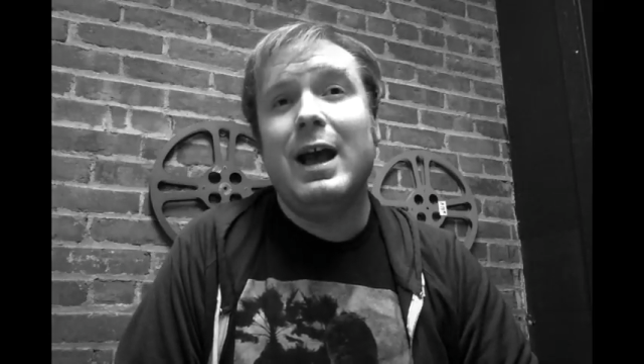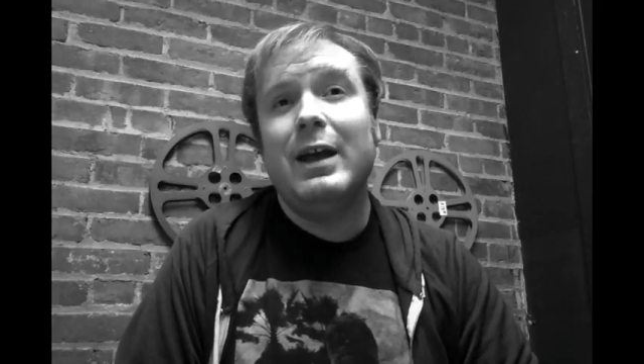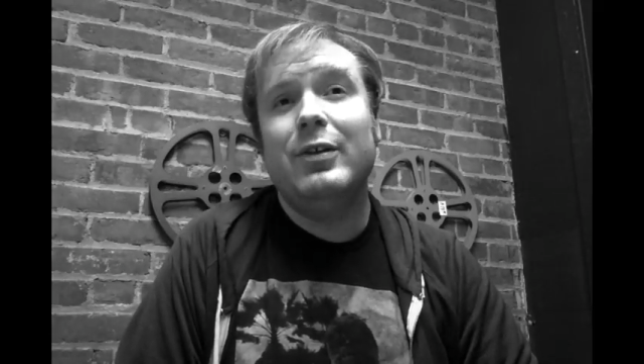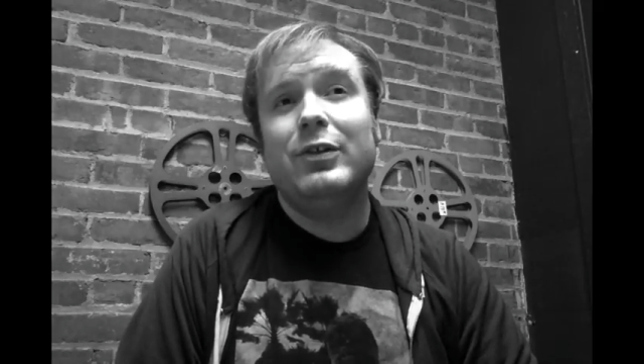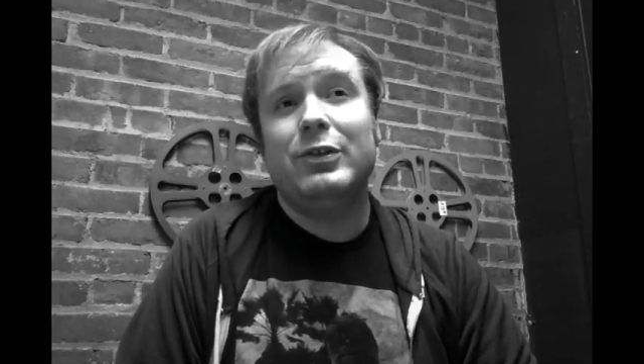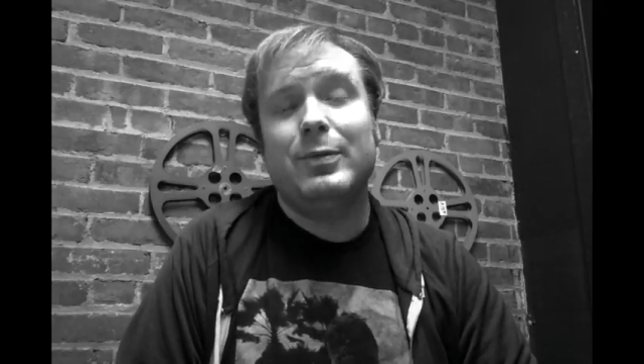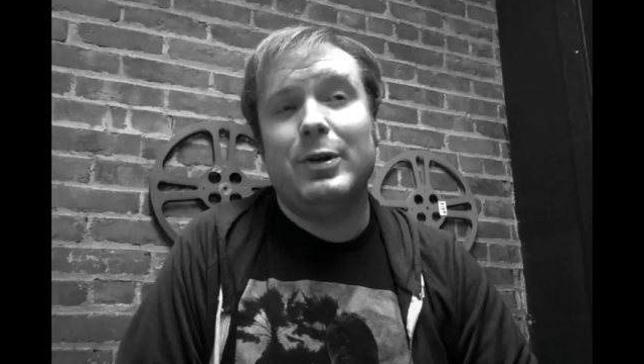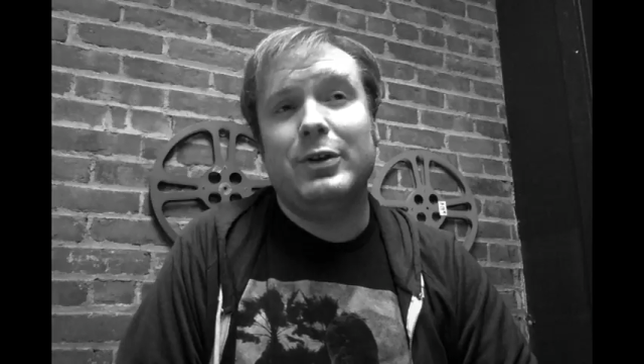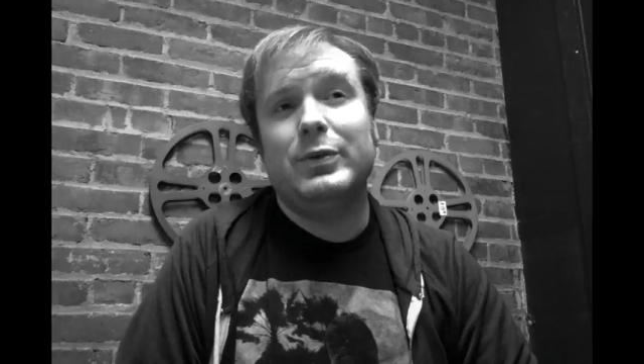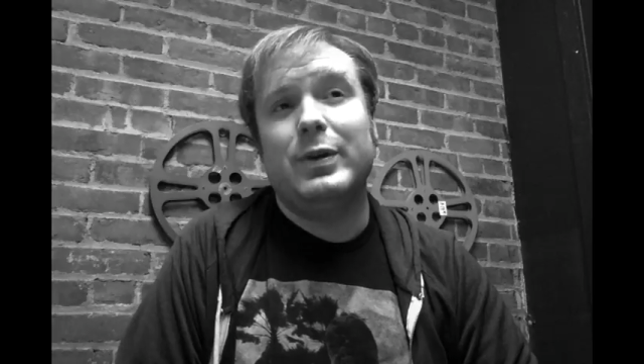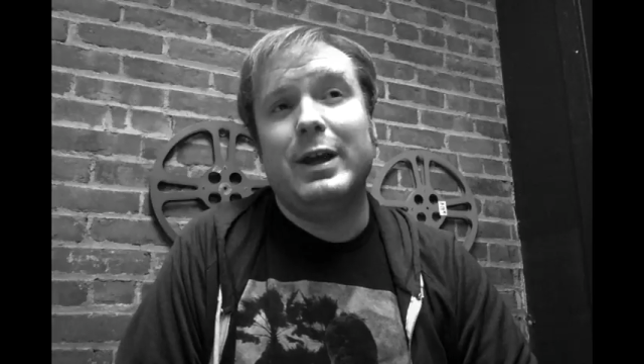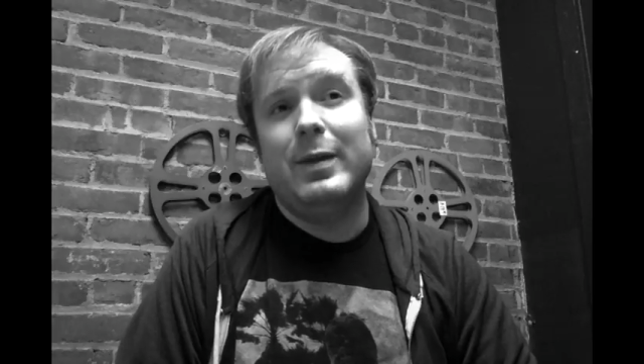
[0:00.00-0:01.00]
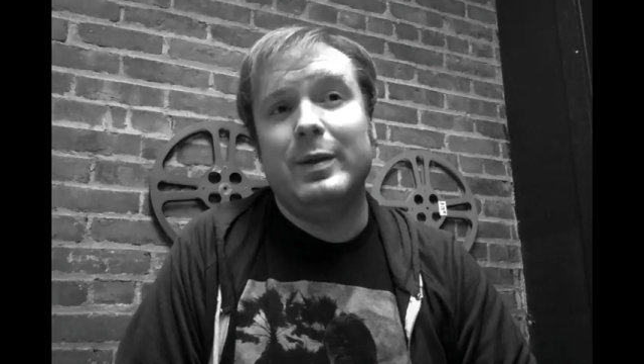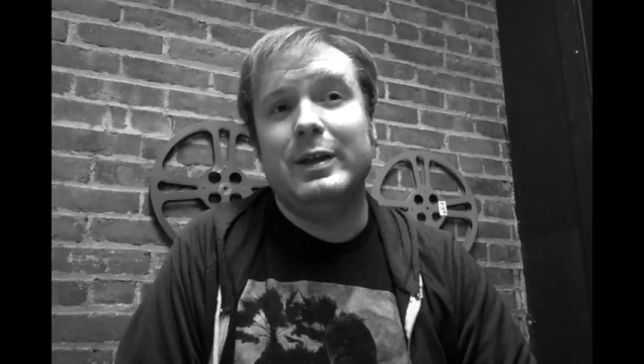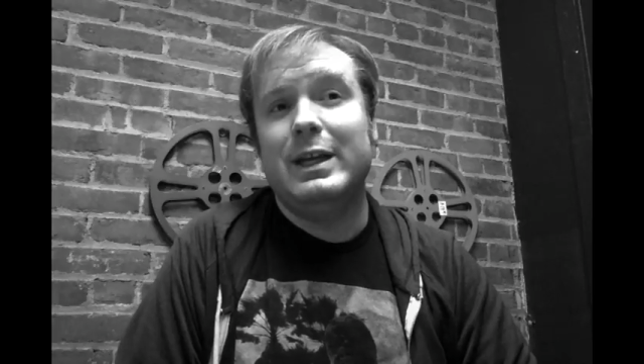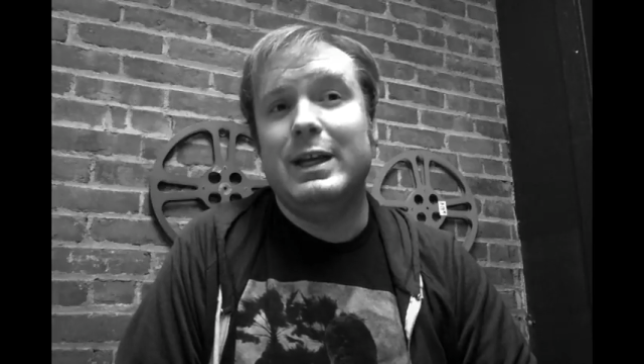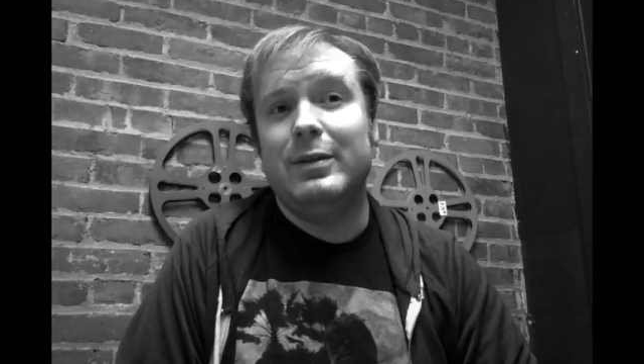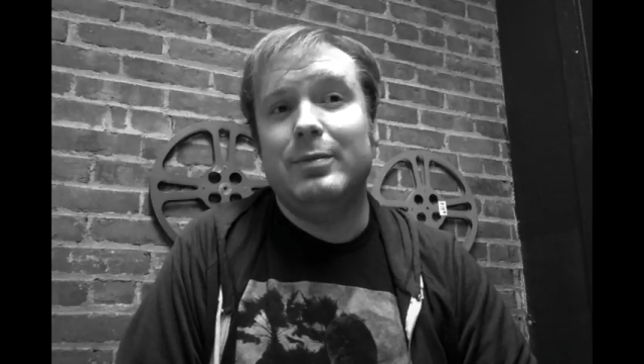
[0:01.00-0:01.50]
I noticed the parts where him and
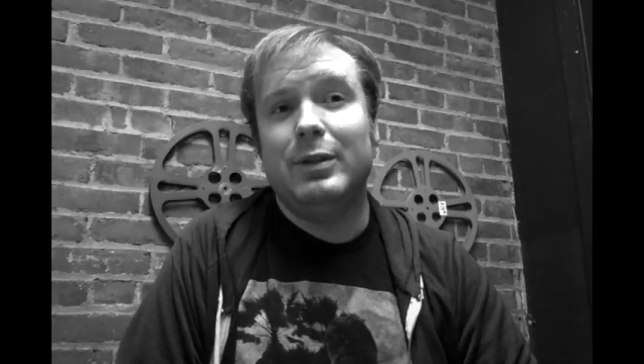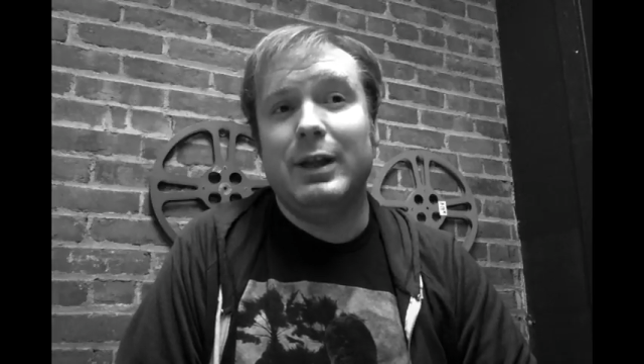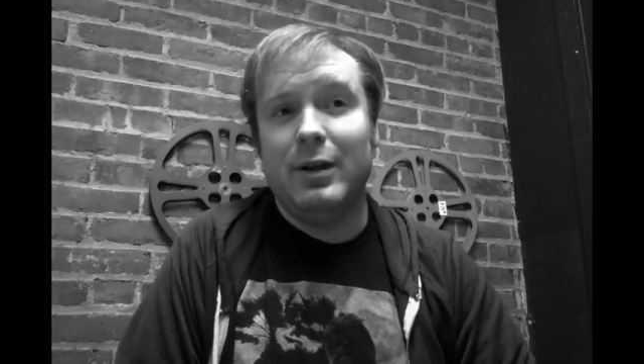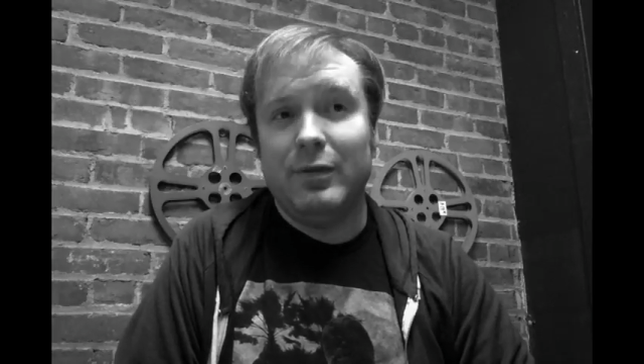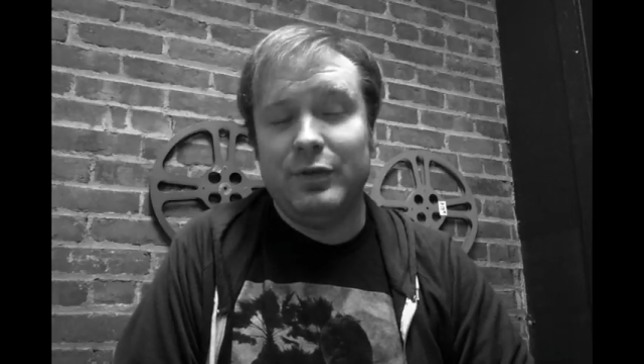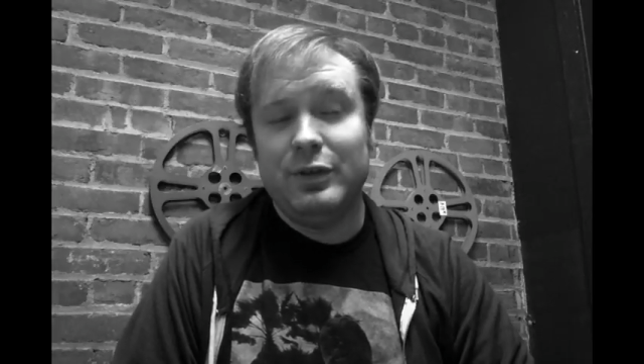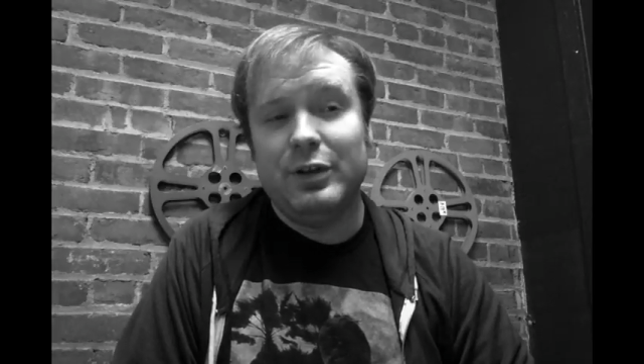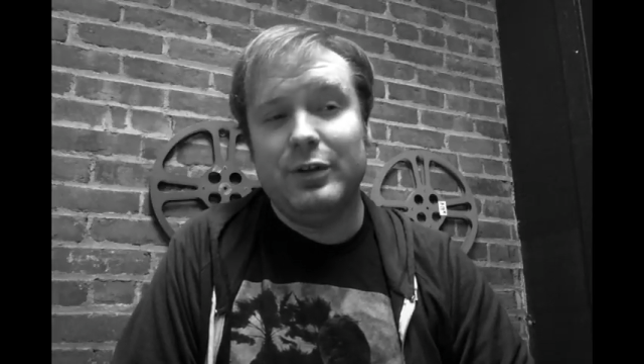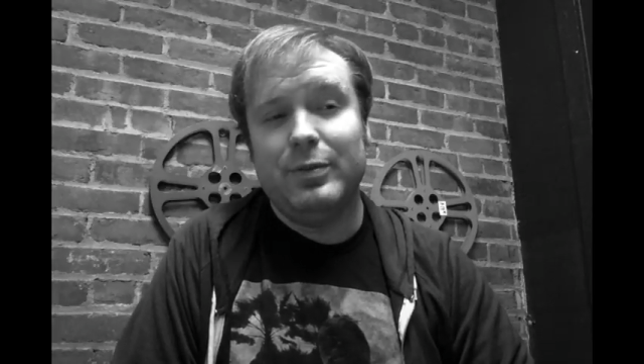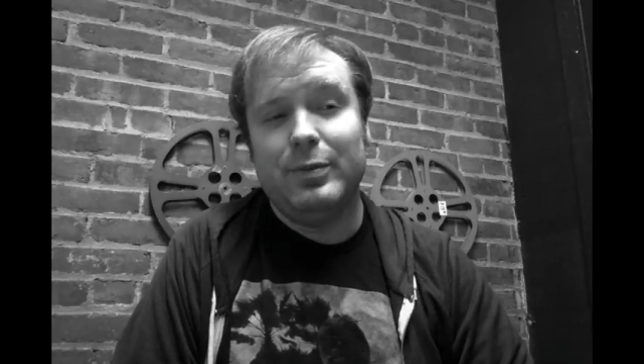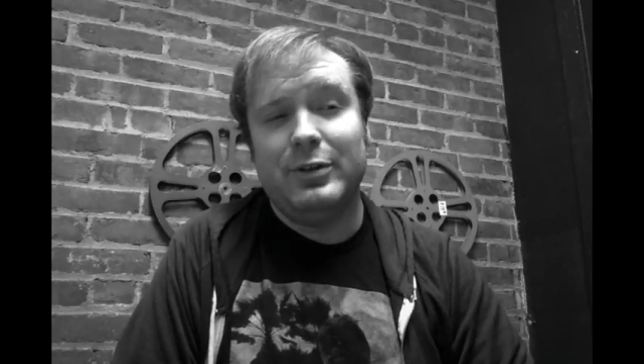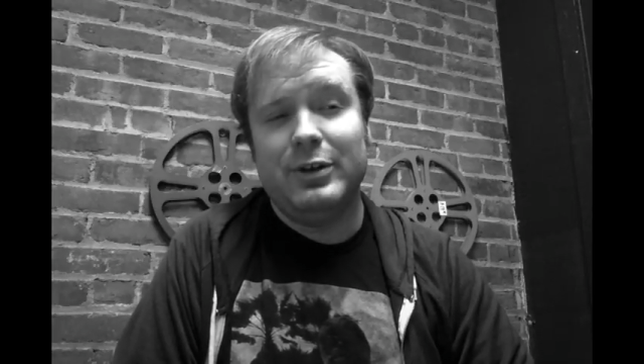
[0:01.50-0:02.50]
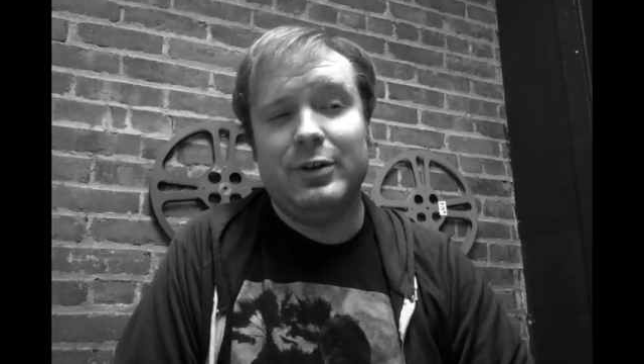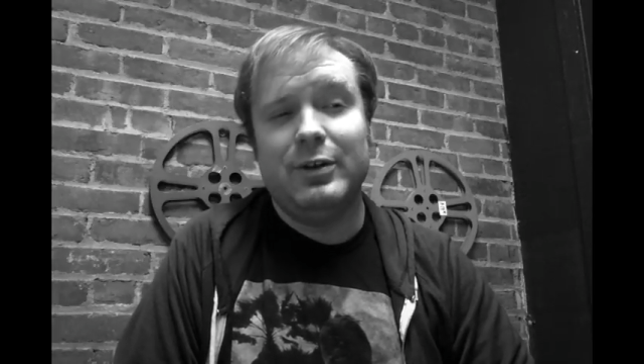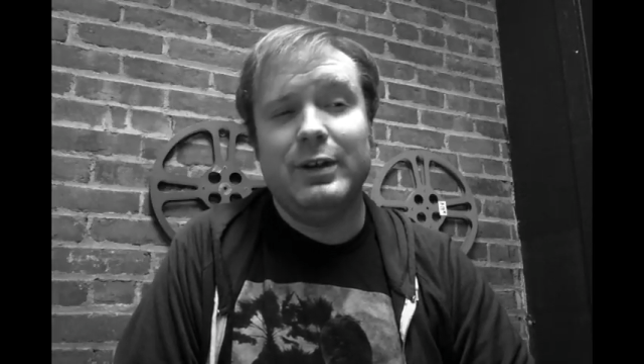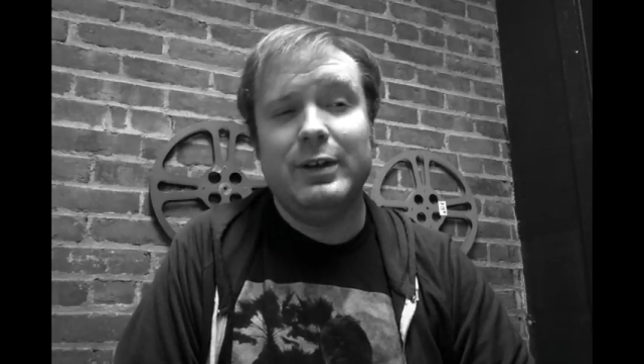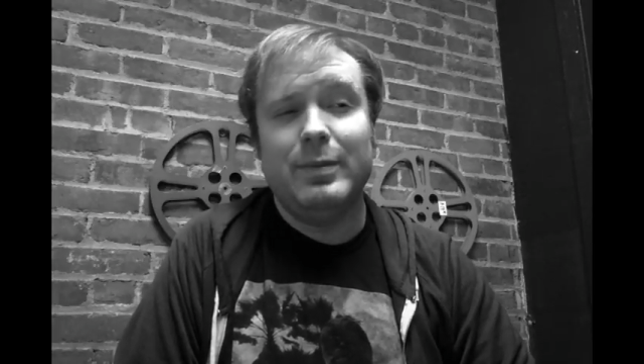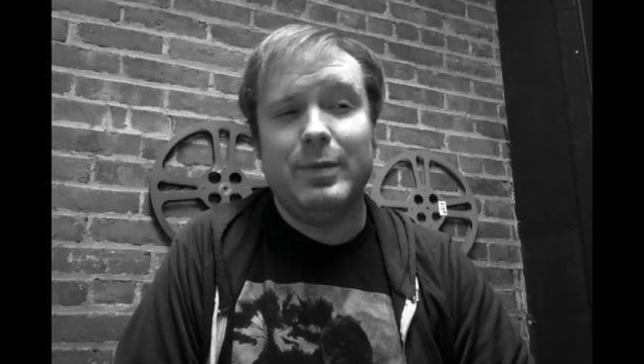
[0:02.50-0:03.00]
Keaton play off of each other,
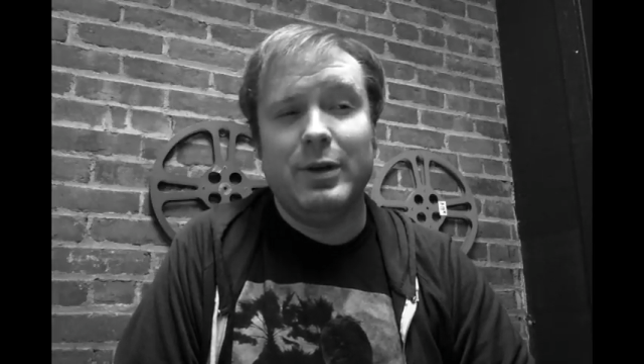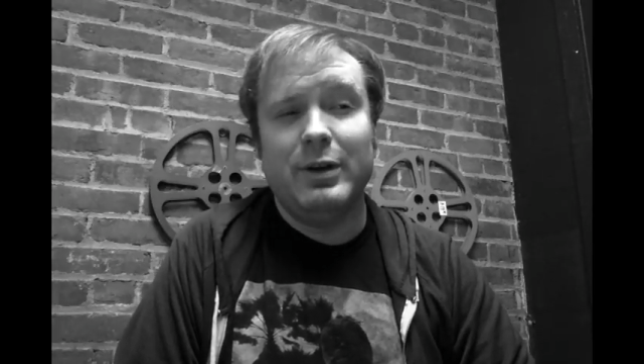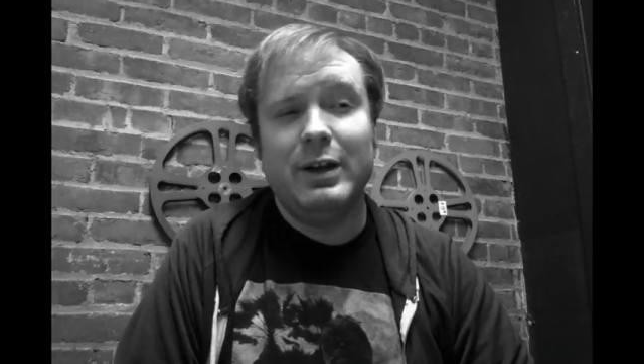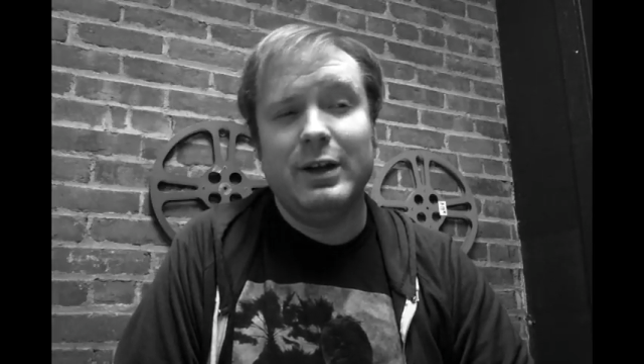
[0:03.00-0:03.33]
particularly the part,